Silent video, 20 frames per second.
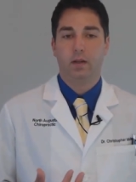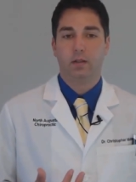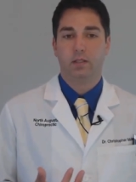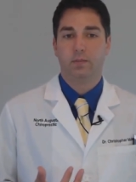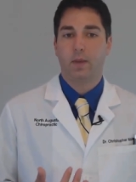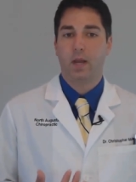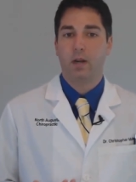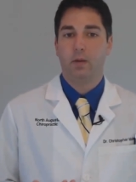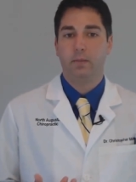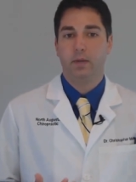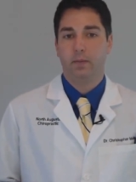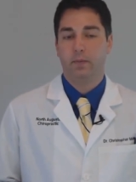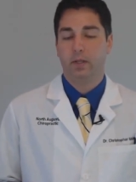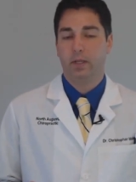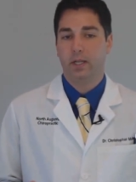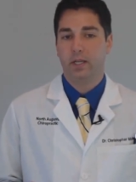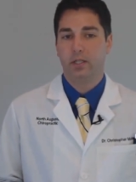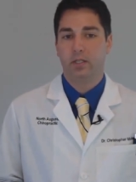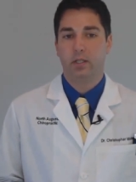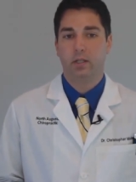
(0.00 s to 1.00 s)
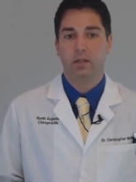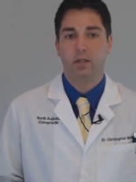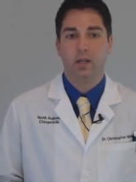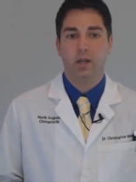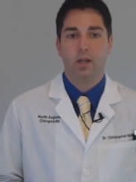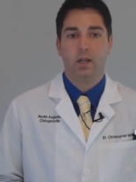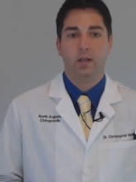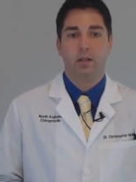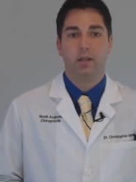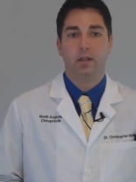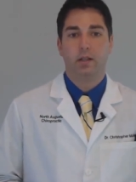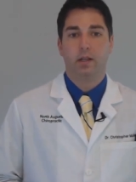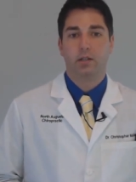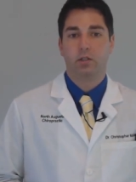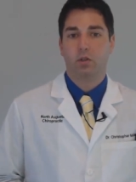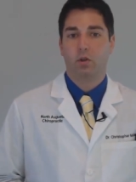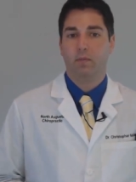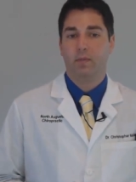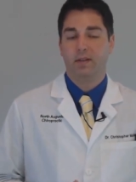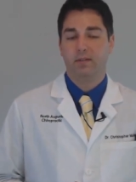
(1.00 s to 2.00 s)
spinal manipulation, the
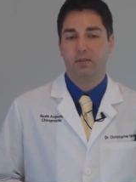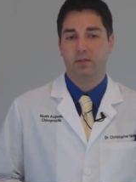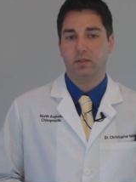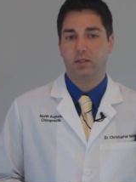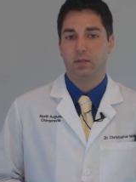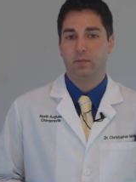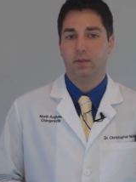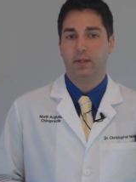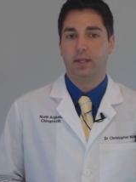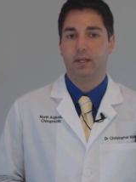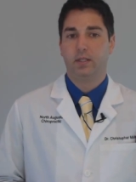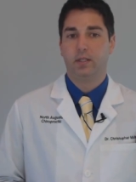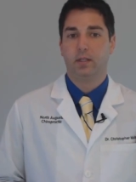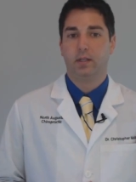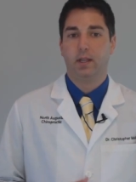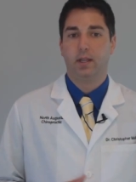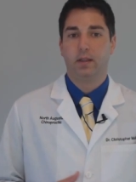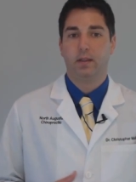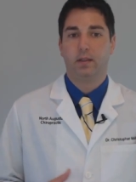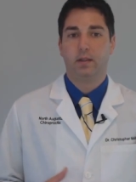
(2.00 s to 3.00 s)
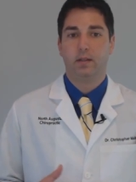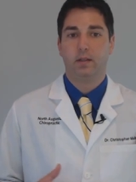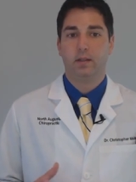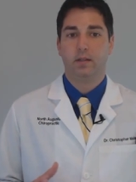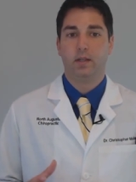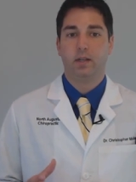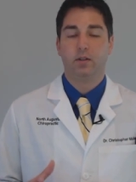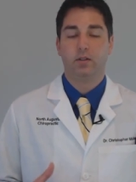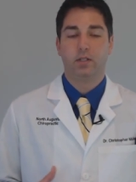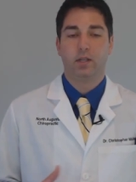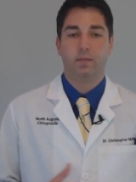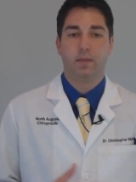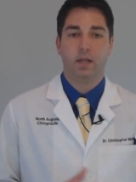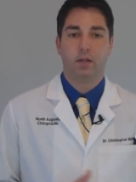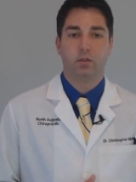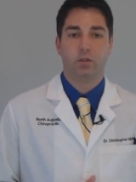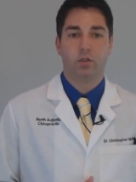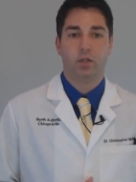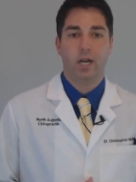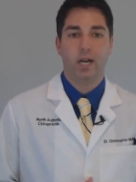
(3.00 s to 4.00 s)
electrical muscle stimulation, and the
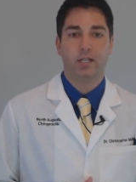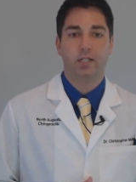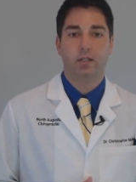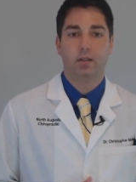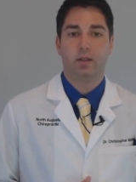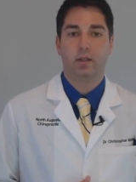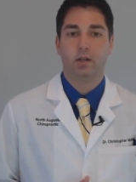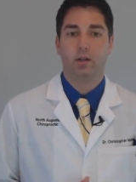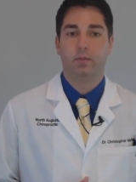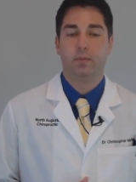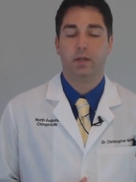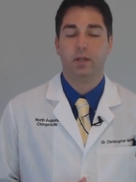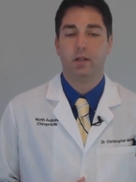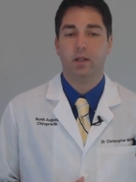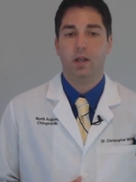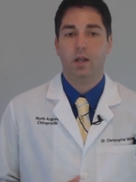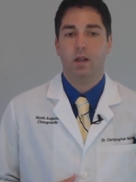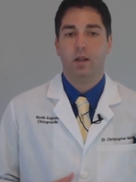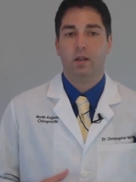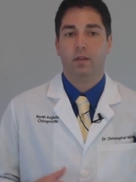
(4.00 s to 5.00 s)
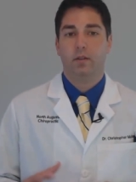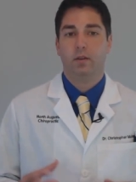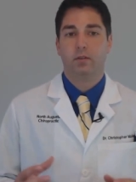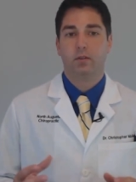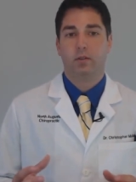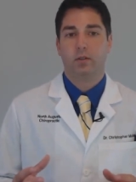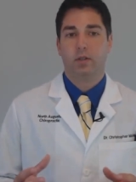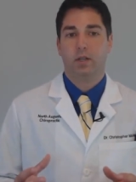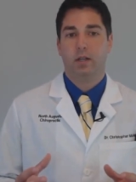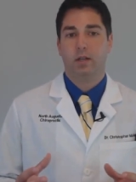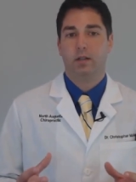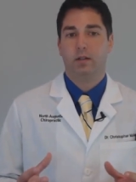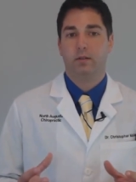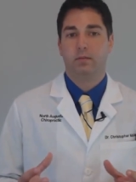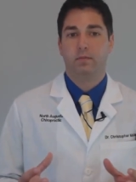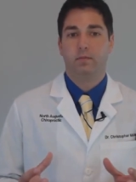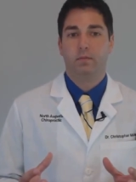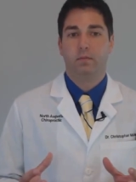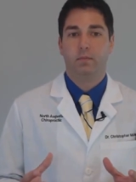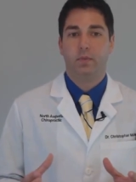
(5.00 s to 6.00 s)
intersegmental traction therapy, those are going
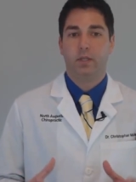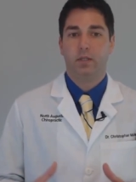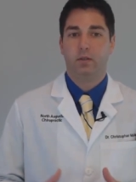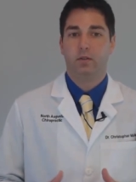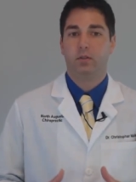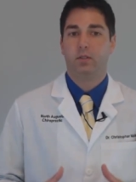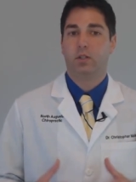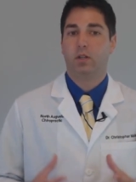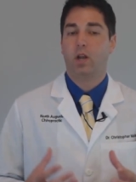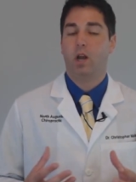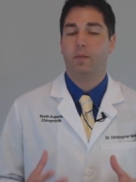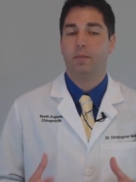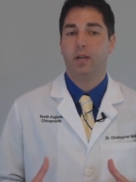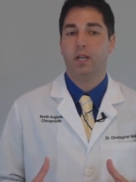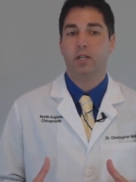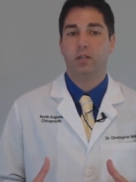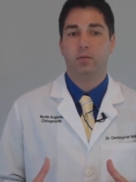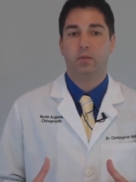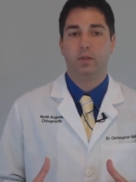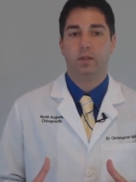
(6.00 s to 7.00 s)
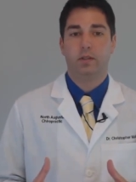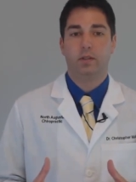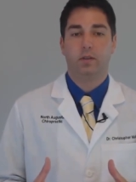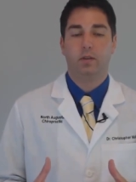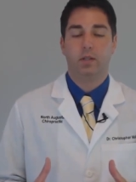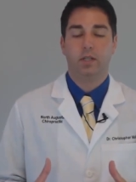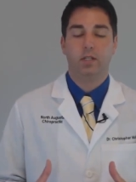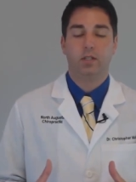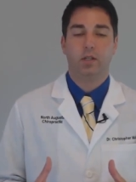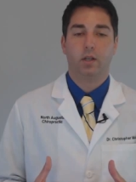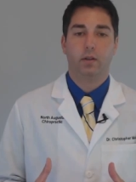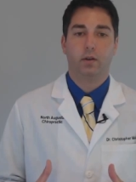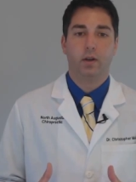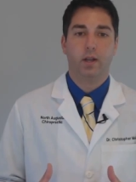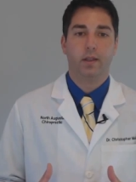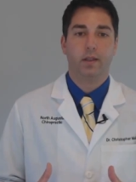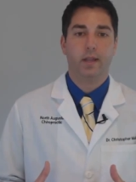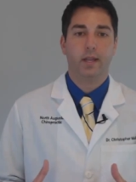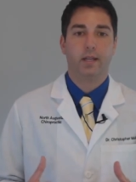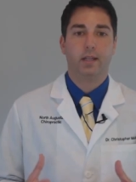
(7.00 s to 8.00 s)
to be used in combination with each other,
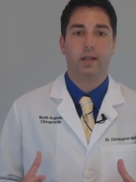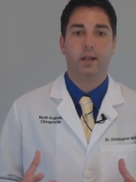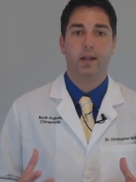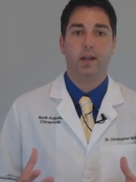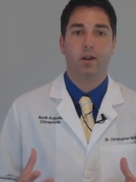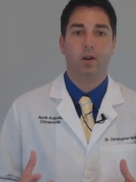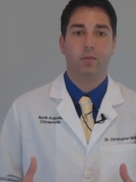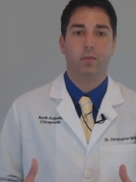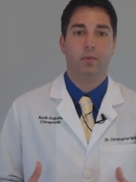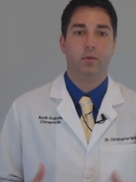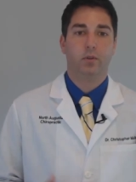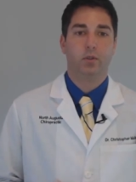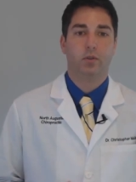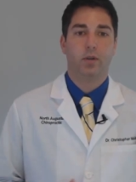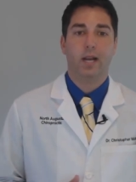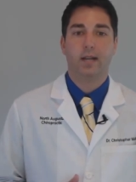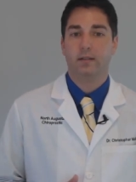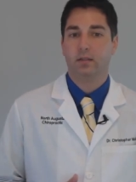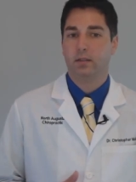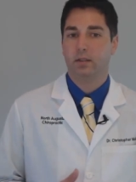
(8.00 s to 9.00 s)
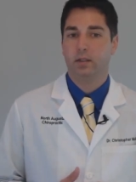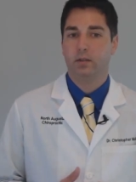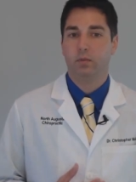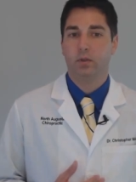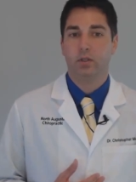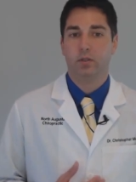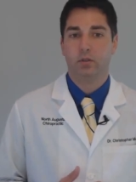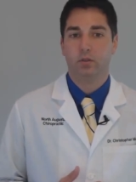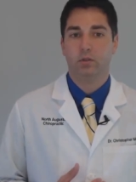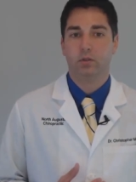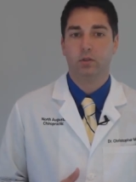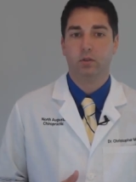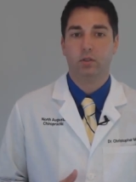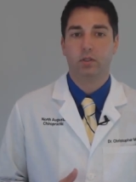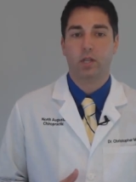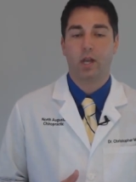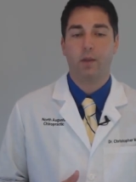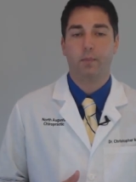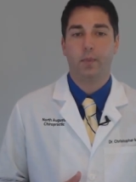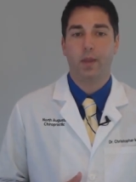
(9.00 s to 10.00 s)
and they can help drastically reduce or
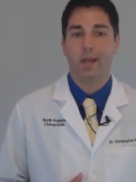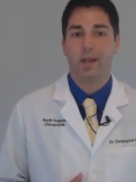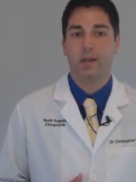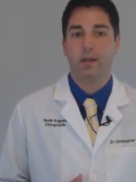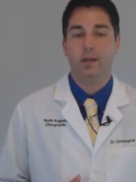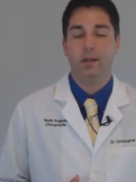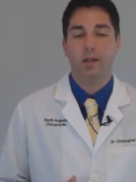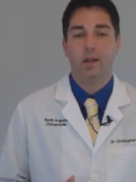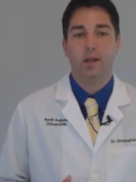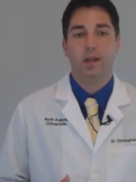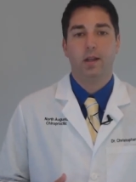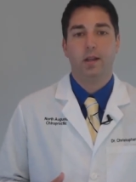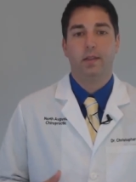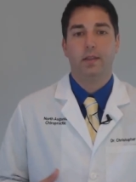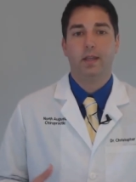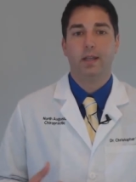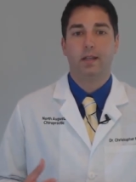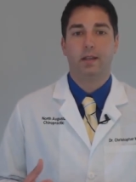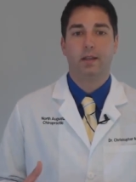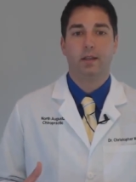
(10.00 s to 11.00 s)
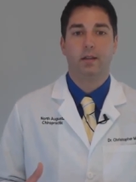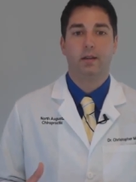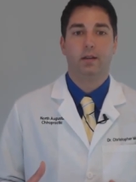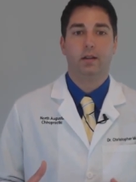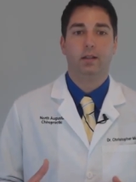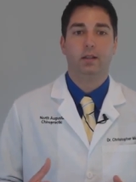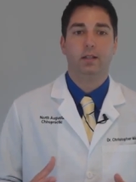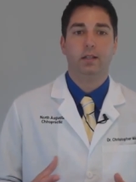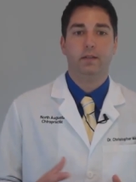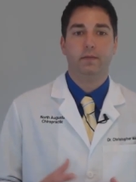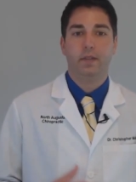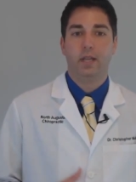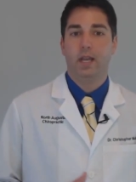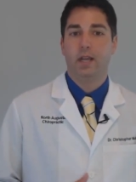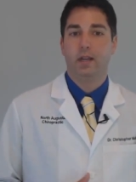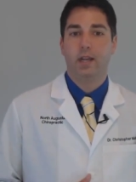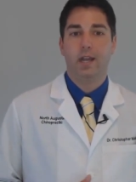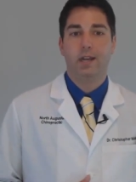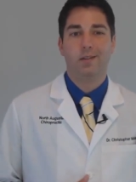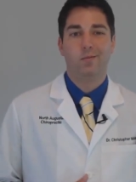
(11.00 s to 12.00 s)
stop pain. They can
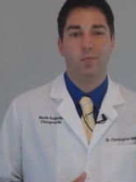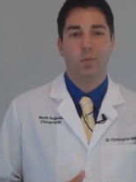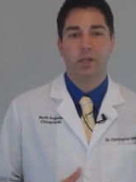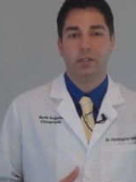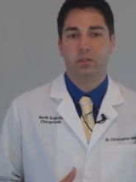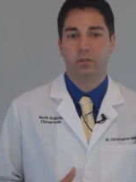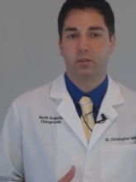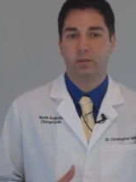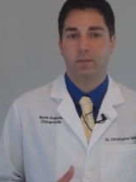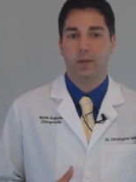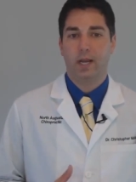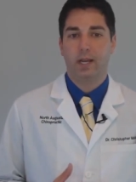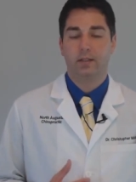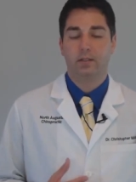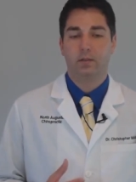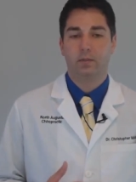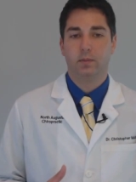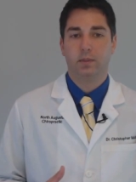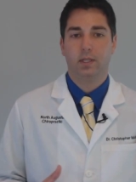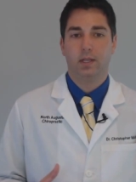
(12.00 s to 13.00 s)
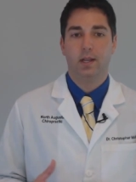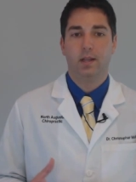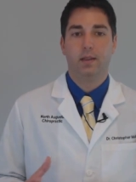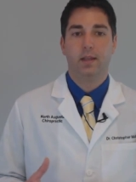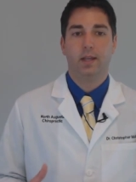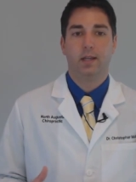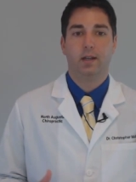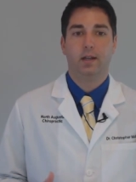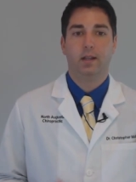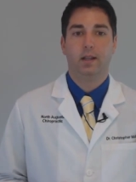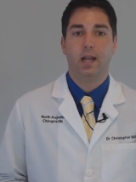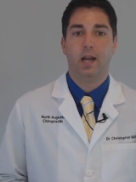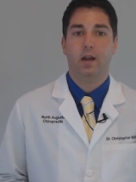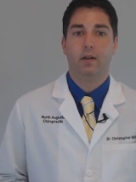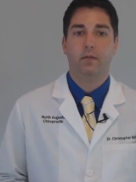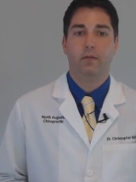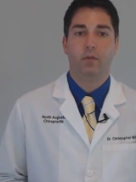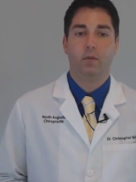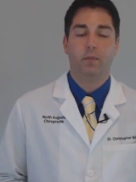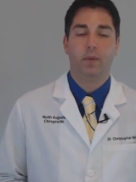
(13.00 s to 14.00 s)
alleviate any muscle spasms, and they can
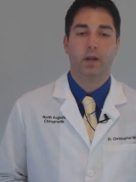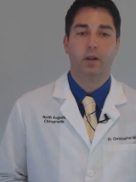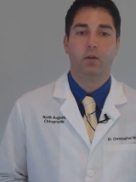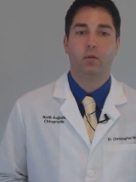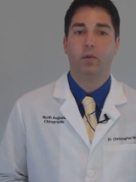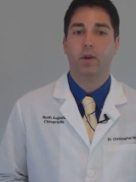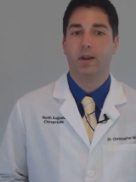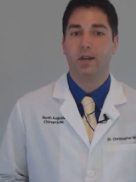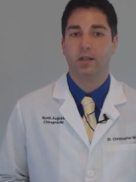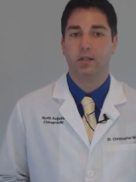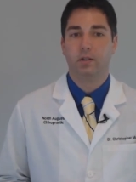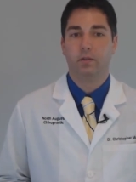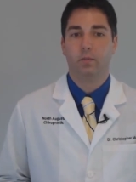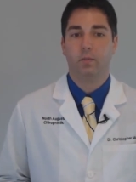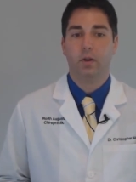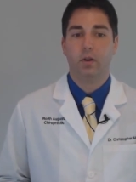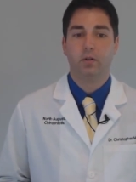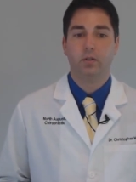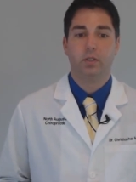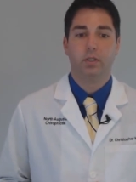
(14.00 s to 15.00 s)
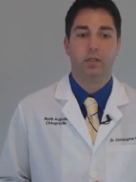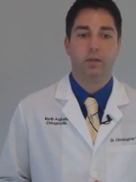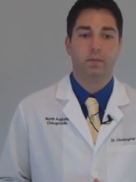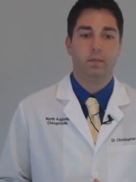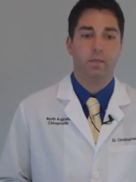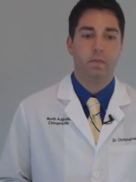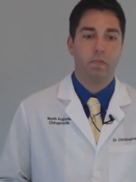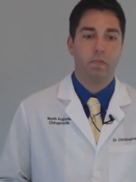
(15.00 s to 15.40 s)
allow for better range of motion.